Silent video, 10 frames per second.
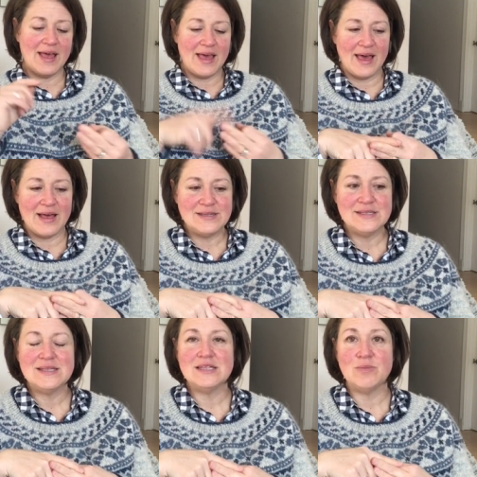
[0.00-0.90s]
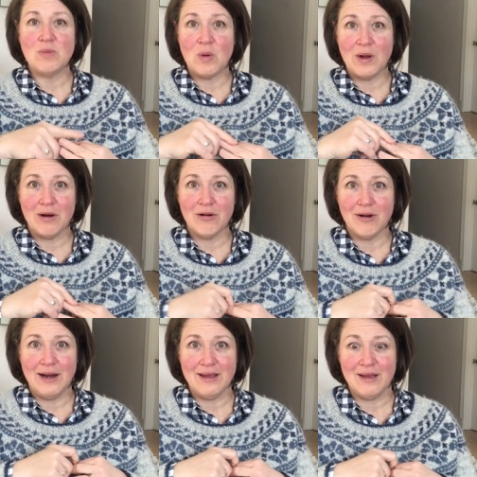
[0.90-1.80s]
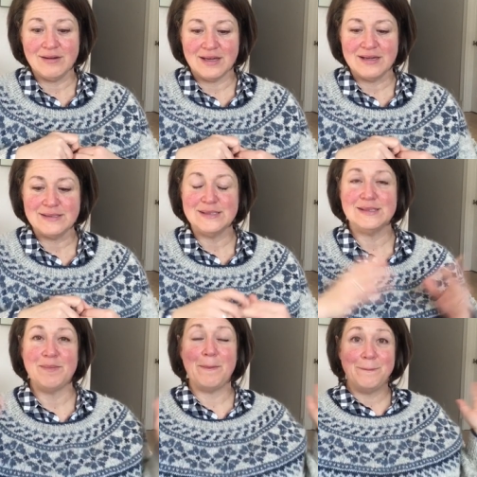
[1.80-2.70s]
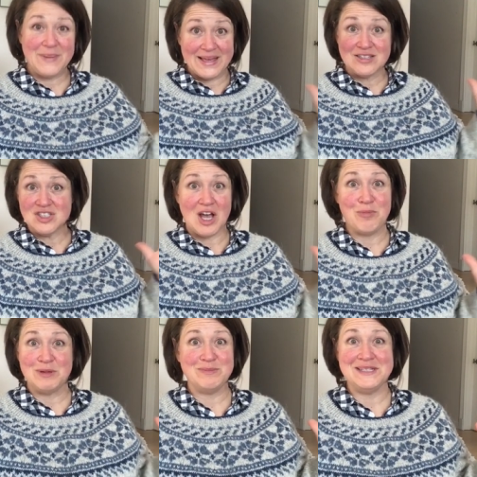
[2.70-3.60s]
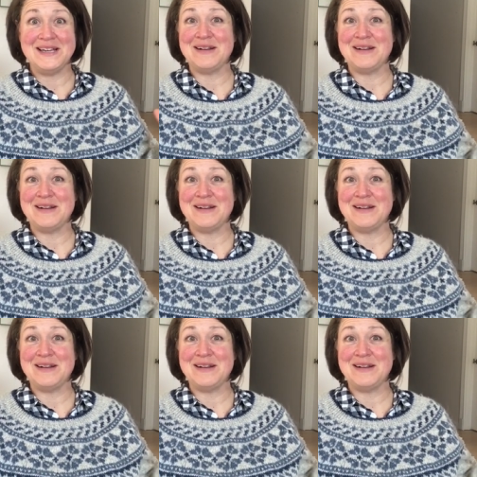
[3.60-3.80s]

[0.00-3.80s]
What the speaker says: and the mohair gradient kits. It's a big shop update.